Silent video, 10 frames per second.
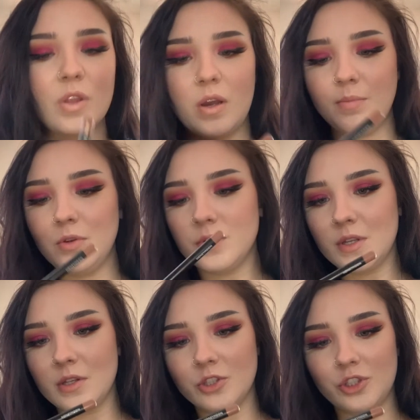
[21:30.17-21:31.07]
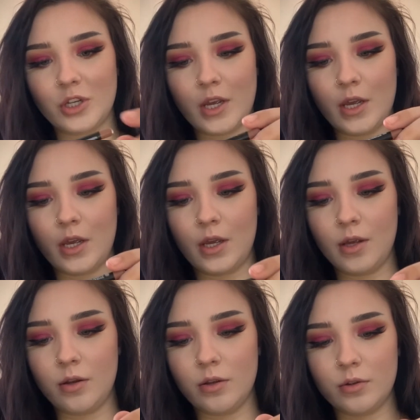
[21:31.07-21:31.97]
I'm using the
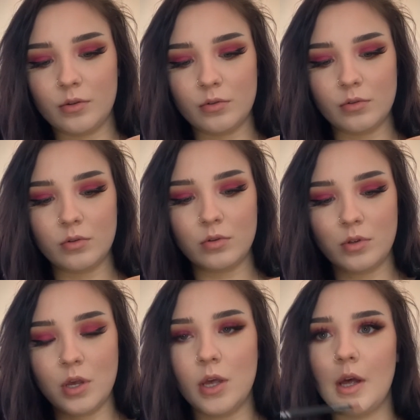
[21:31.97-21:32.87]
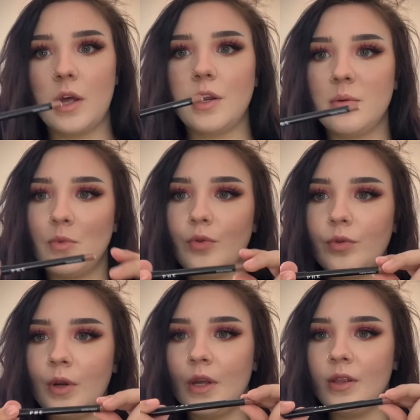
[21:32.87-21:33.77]
shade
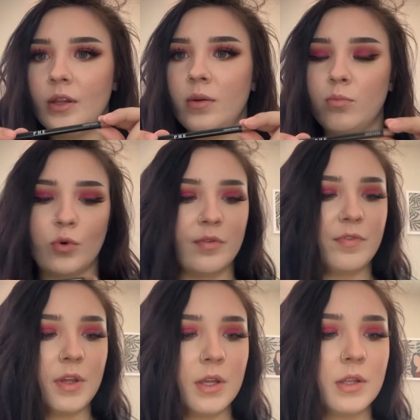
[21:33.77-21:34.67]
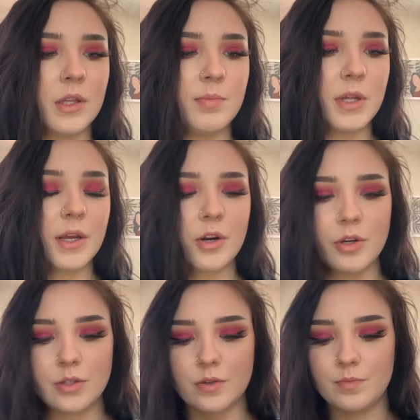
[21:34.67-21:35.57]
Honeymoon in the Morphe lip
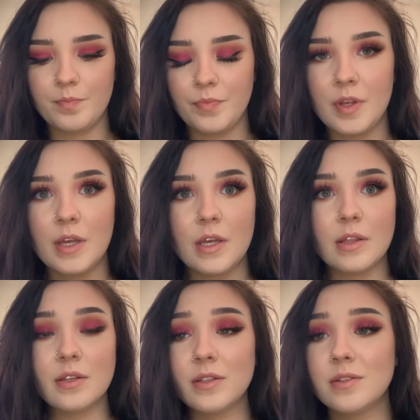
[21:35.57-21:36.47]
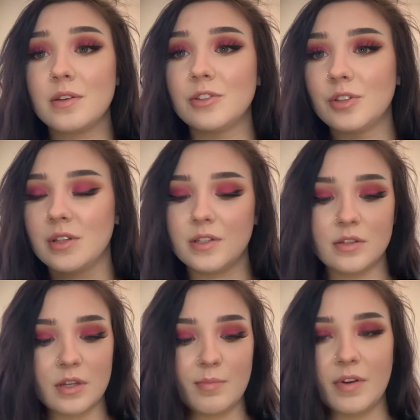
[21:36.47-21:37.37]
liners. This
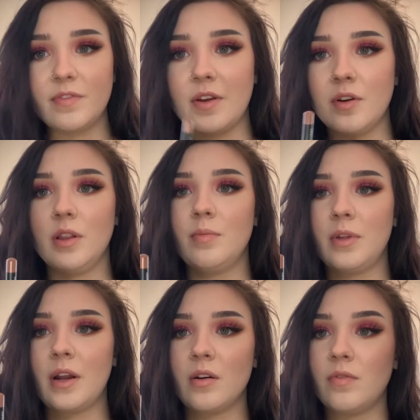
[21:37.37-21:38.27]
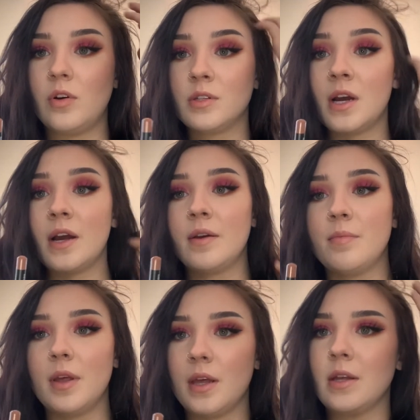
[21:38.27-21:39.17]
is like my favorite lip liner of all time,
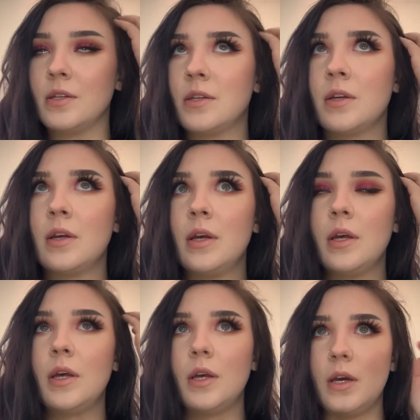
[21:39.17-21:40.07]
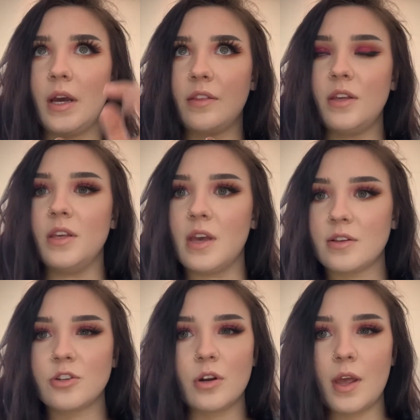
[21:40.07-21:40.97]
and I think
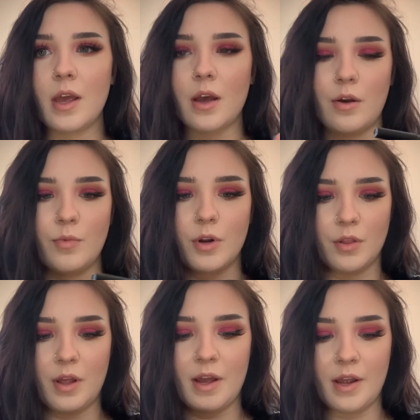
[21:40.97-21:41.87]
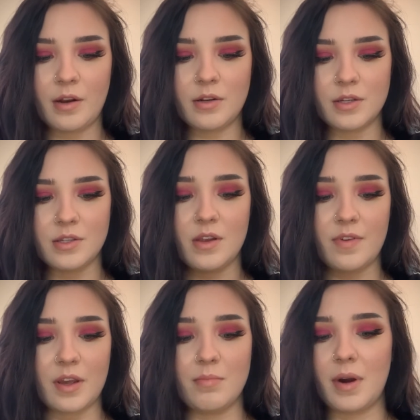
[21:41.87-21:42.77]
yesterday I went online to see if I
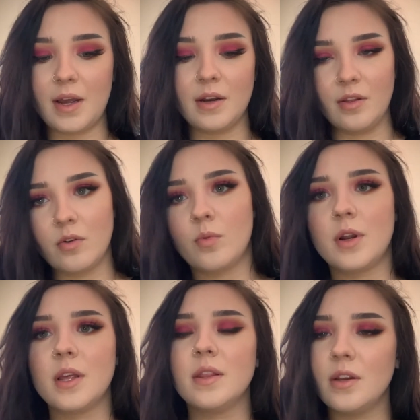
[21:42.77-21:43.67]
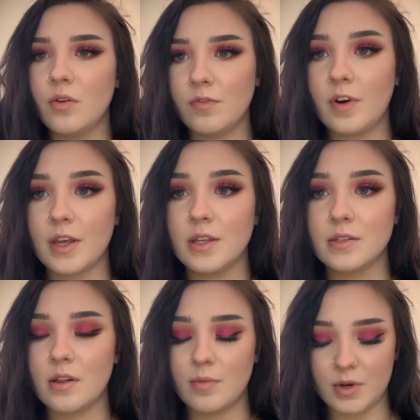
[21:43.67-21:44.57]
could buy another one and they don't fucking
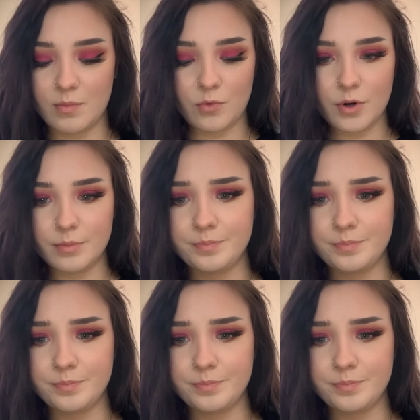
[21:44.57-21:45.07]
sell them anymore.